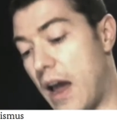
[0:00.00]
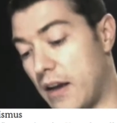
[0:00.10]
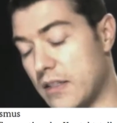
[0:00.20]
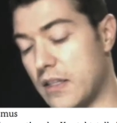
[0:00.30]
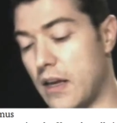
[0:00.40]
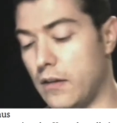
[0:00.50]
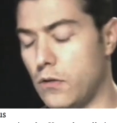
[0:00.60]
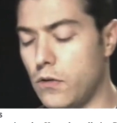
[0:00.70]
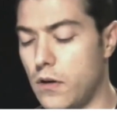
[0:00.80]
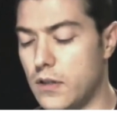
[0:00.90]
And the third
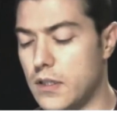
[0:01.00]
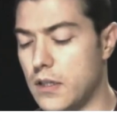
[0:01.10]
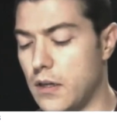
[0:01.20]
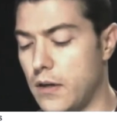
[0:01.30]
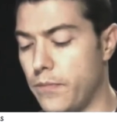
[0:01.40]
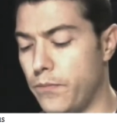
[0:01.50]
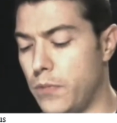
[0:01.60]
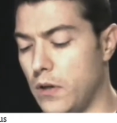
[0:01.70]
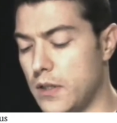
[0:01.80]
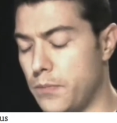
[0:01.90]
bullet
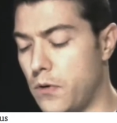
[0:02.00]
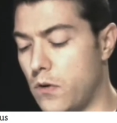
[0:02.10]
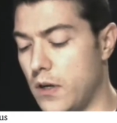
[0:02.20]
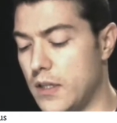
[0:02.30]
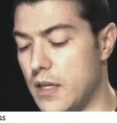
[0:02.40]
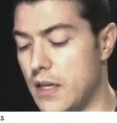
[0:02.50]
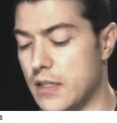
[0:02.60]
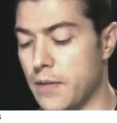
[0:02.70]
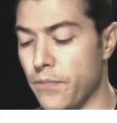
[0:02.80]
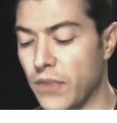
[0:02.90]
point is
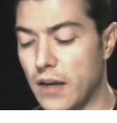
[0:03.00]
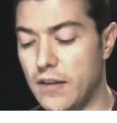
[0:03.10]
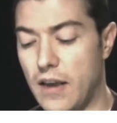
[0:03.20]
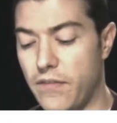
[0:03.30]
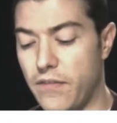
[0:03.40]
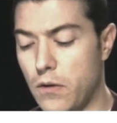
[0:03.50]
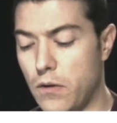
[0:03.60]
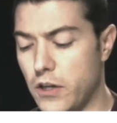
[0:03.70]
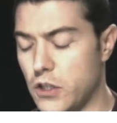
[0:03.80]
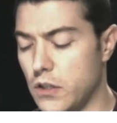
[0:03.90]
the evaluation
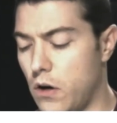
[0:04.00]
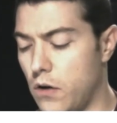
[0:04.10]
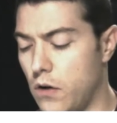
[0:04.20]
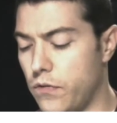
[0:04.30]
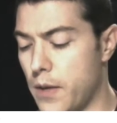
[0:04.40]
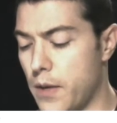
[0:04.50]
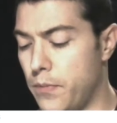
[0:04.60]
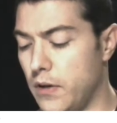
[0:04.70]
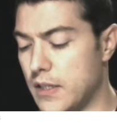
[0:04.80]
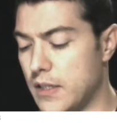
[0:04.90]
of
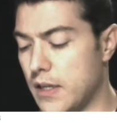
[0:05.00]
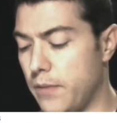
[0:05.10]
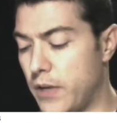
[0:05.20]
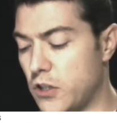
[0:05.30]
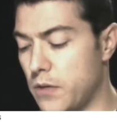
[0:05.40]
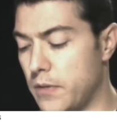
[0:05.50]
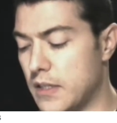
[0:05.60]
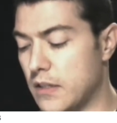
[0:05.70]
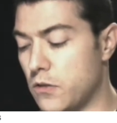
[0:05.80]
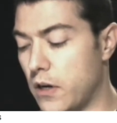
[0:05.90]
political measurements and
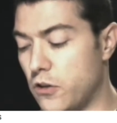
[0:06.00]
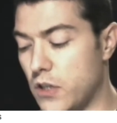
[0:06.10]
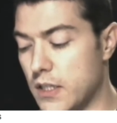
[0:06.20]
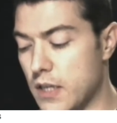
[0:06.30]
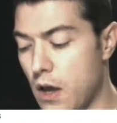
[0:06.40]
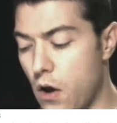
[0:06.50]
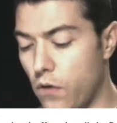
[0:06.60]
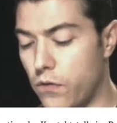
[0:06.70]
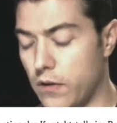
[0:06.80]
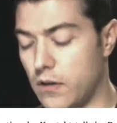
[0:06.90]
strategies for the
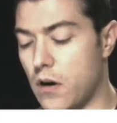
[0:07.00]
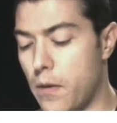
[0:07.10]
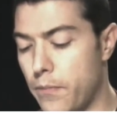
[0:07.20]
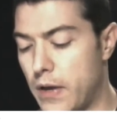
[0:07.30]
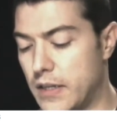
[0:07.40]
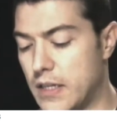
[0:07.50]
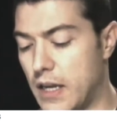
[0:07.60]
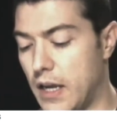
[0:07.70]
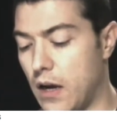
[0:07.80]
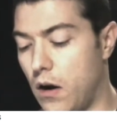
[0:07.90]
combating
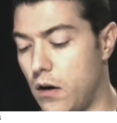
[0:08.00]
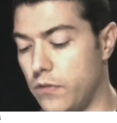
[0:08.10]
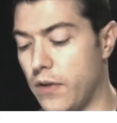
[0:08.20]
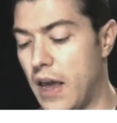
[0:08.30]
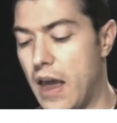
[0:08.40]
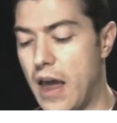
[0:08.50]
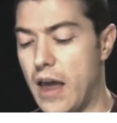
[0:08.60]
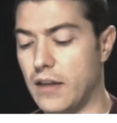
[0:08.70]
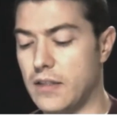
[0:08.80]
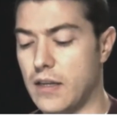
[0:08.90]
of
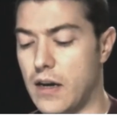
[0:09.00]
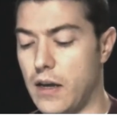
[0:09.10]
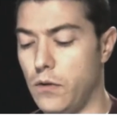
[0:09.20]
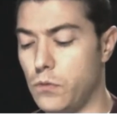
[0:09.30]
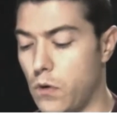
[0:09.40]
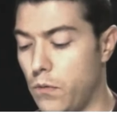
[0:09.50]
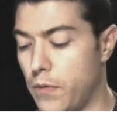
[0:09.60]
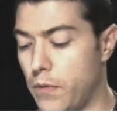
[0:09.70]
anti-Roma